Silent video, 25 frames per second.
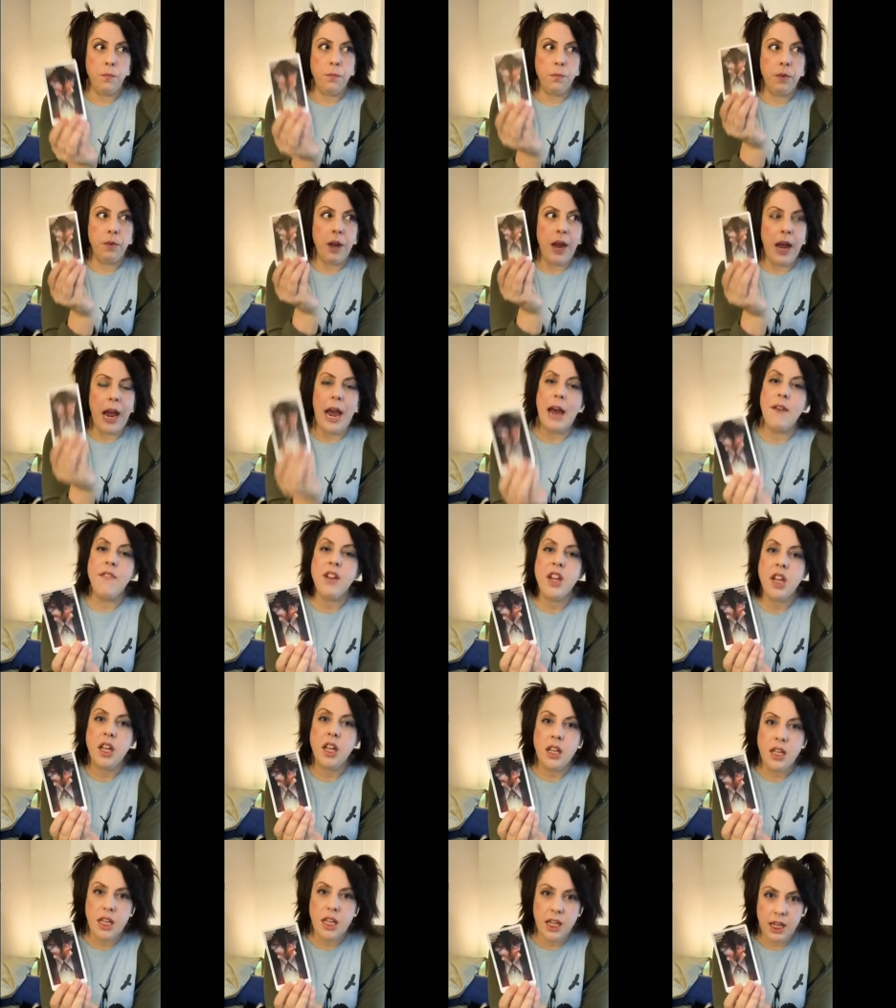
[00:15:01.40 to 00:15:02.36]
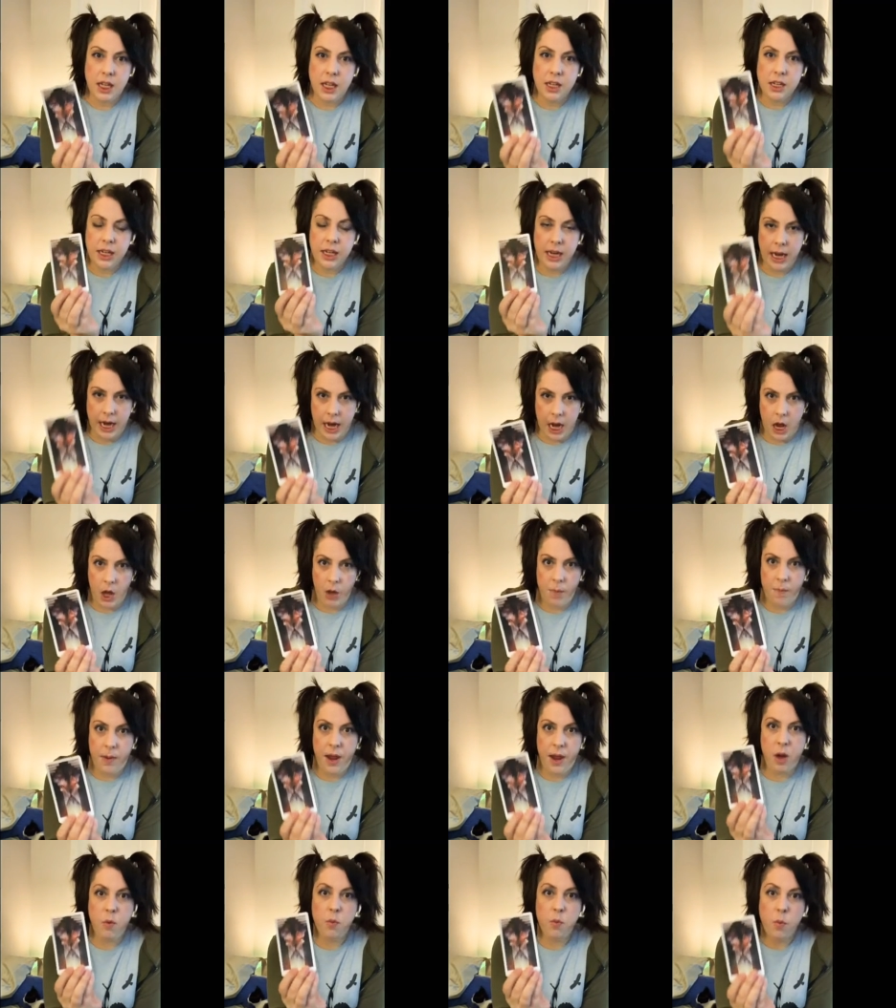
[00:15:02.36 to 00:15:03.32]
Having a need to help
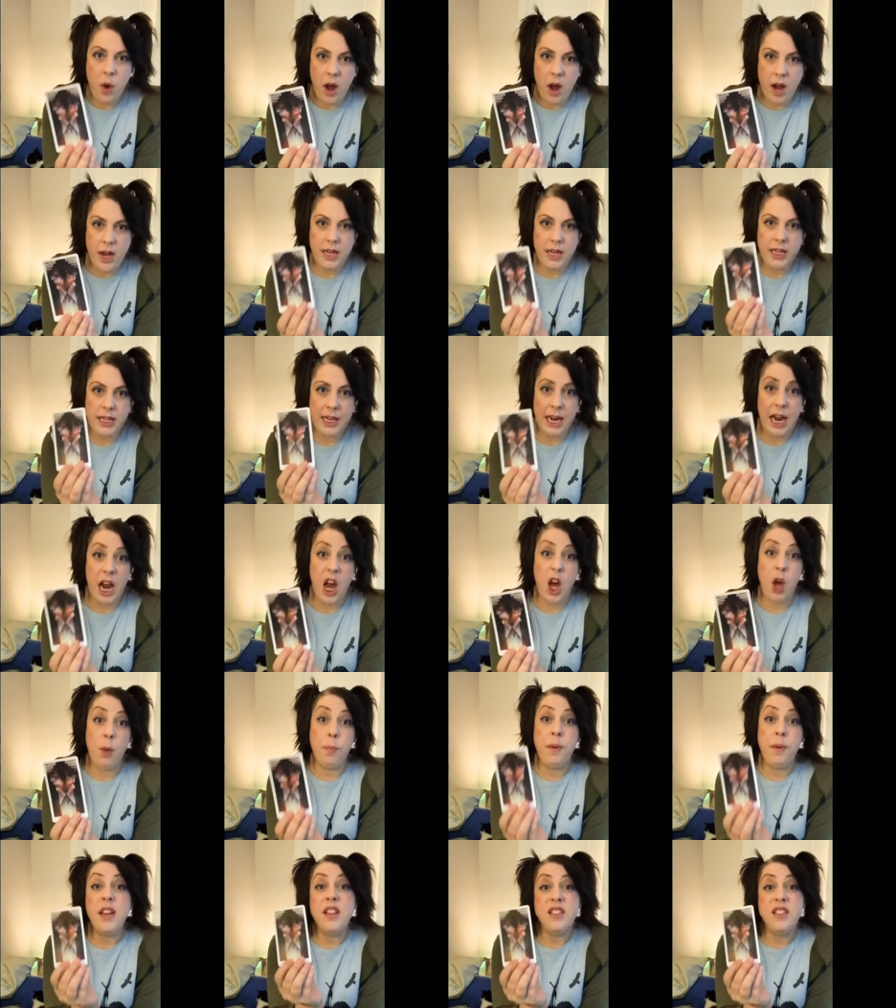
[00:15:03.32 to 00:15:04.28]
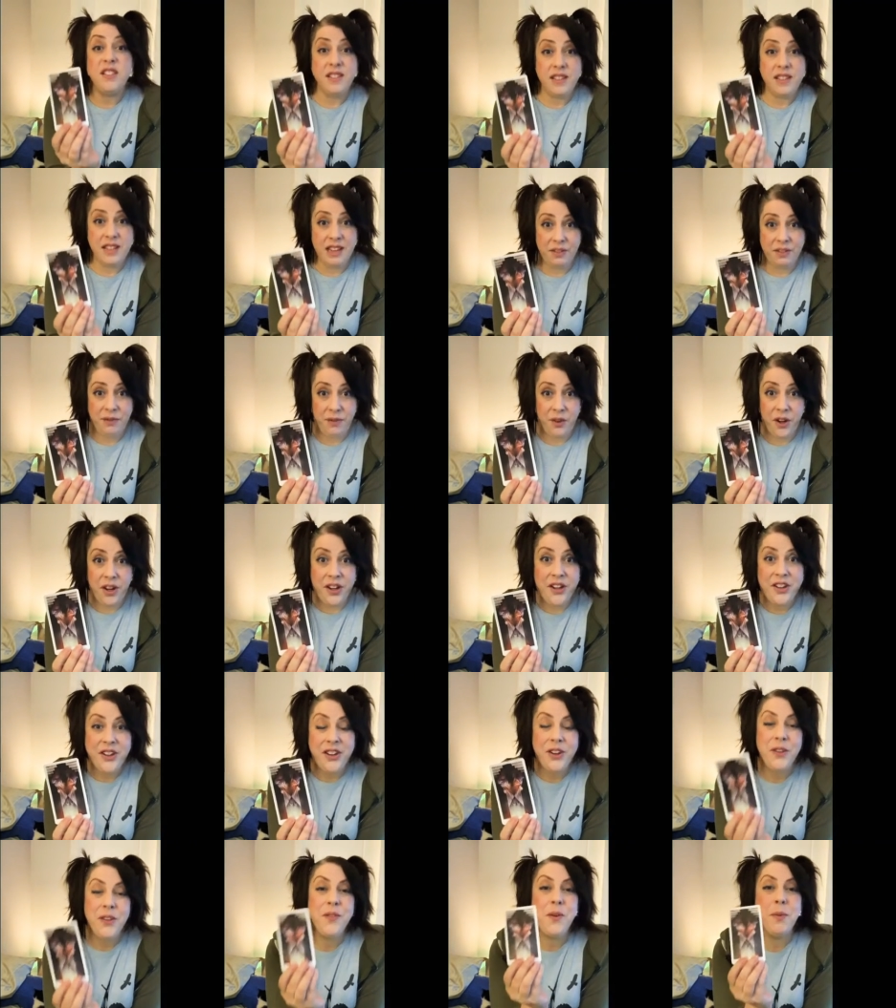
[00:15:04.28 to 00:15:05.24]
and wanting to help is different
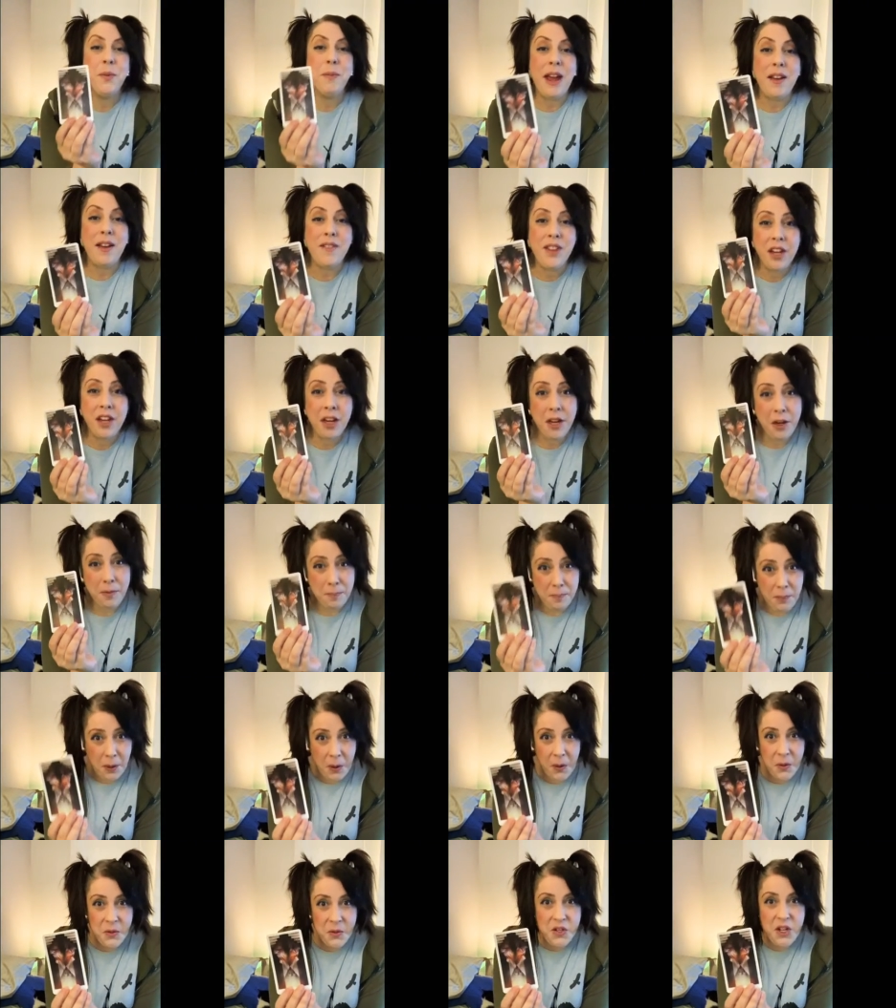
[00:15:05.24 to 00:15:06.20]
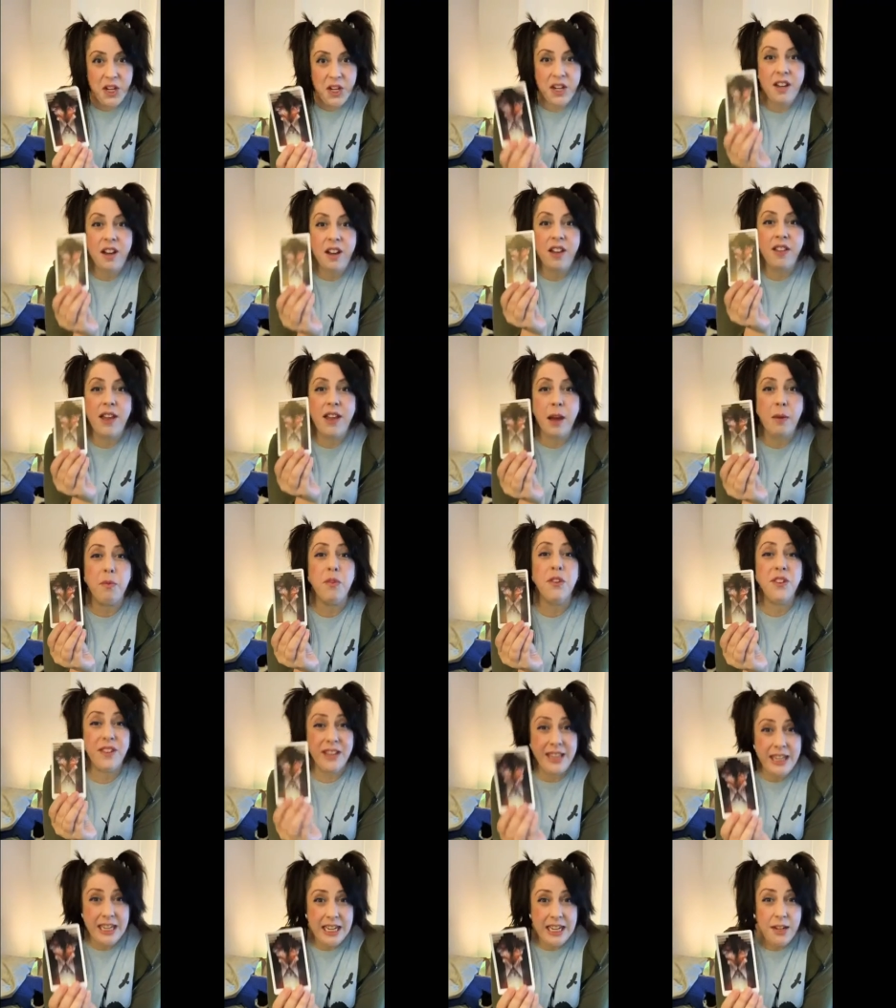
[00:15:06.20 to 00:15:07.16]
from having a compulsion that
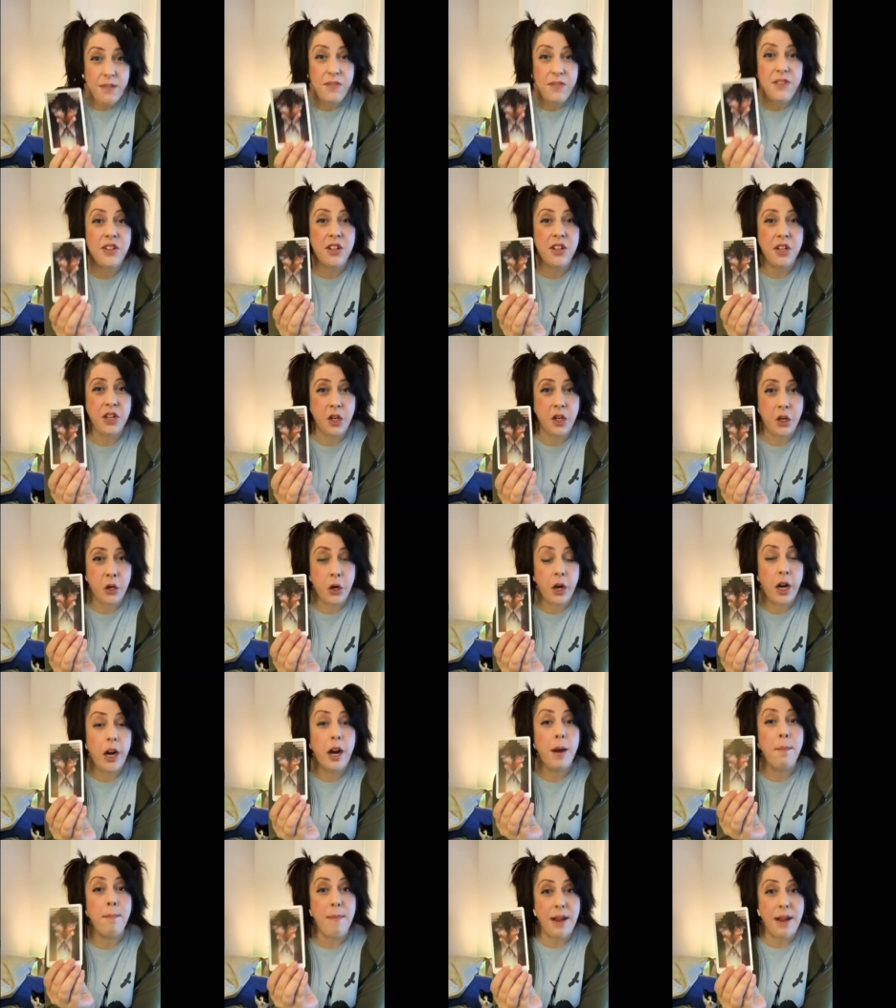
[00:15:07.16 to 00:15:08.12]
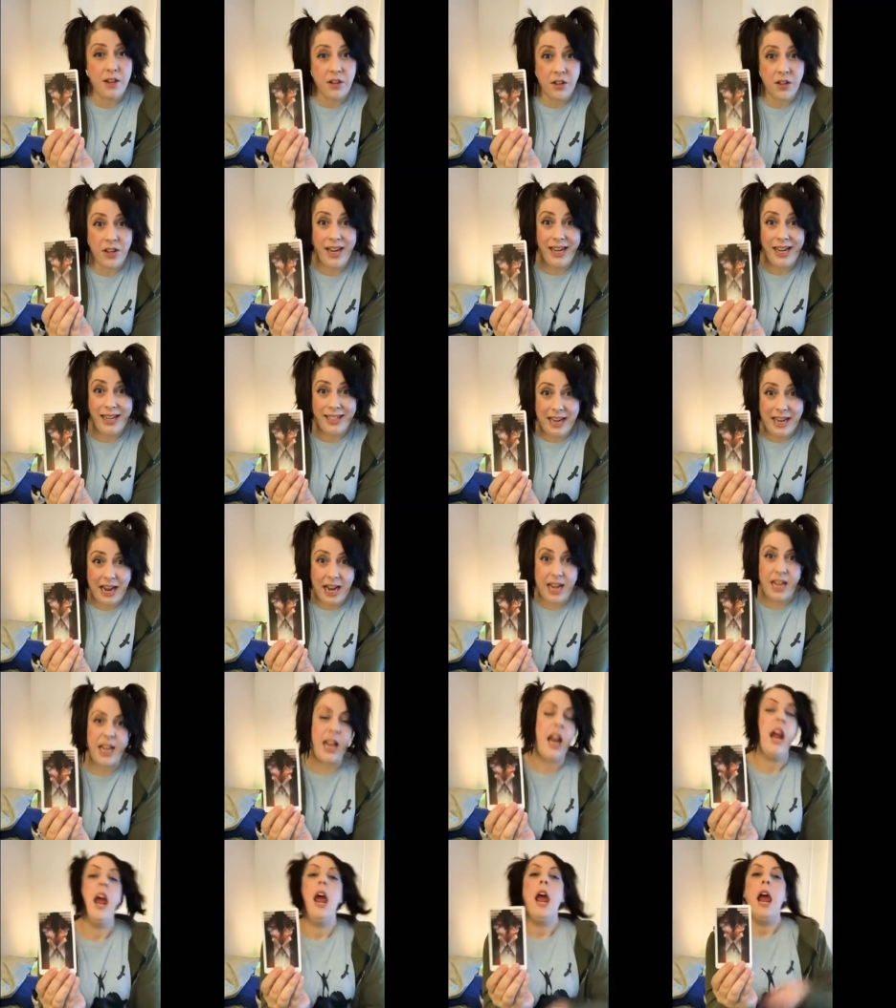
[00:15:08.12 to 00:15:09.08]
relieves your mental anxiety.
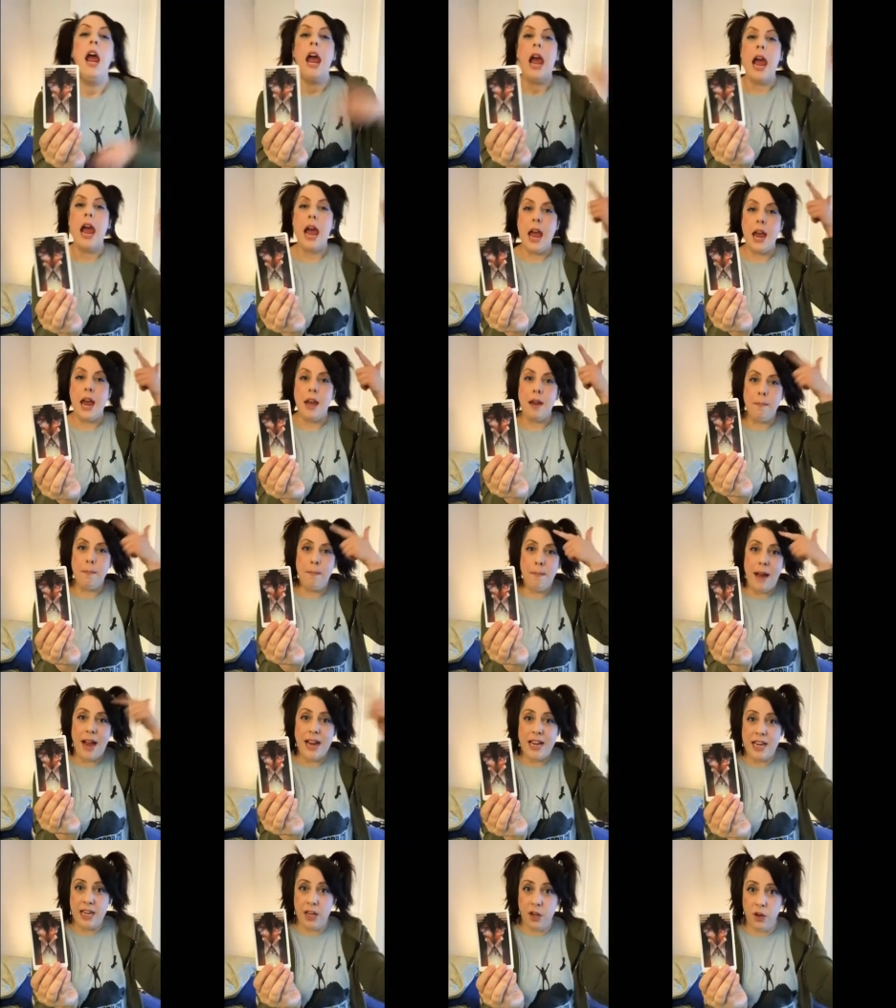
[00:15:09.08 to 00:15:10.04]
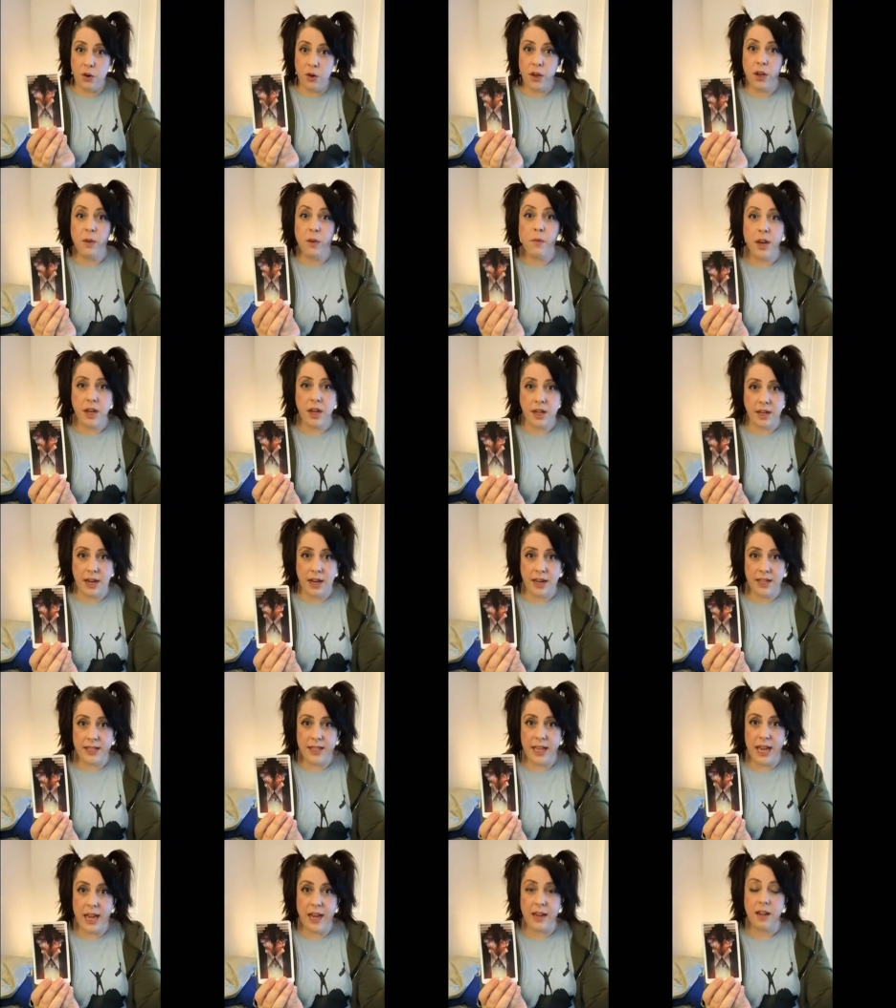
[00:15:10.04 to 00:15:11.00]
And my ego can recognize
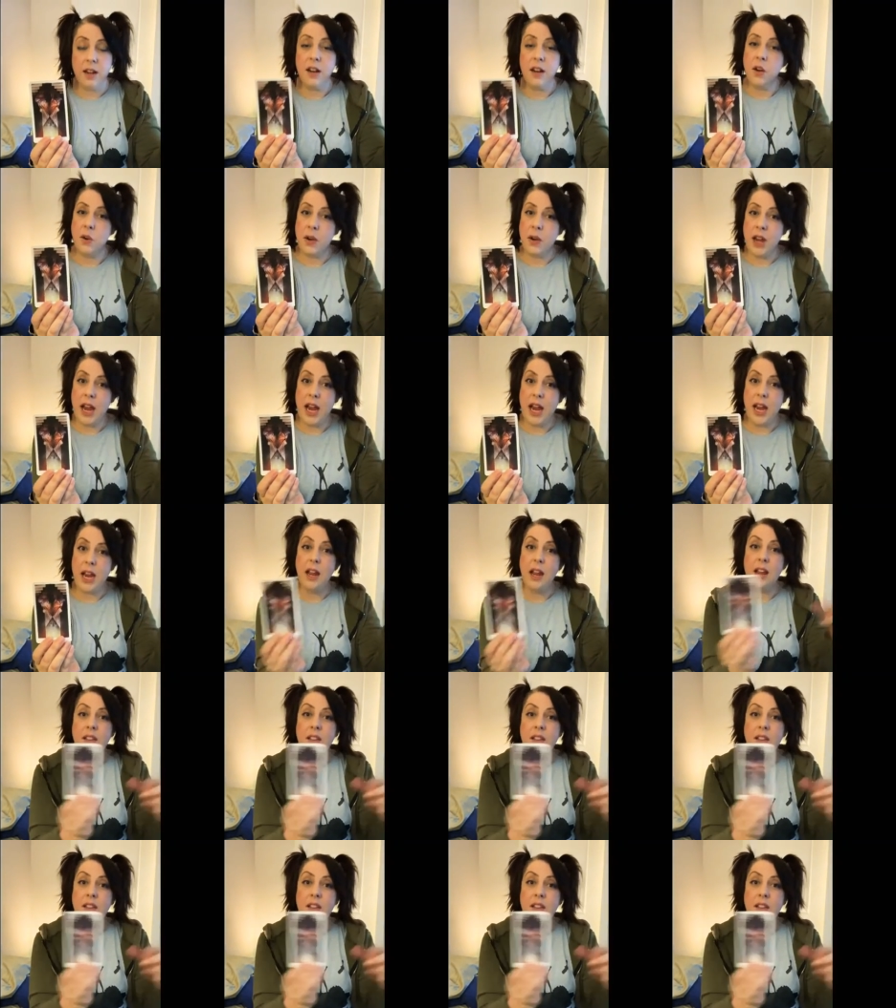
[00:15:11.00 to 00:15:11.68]
that, okay?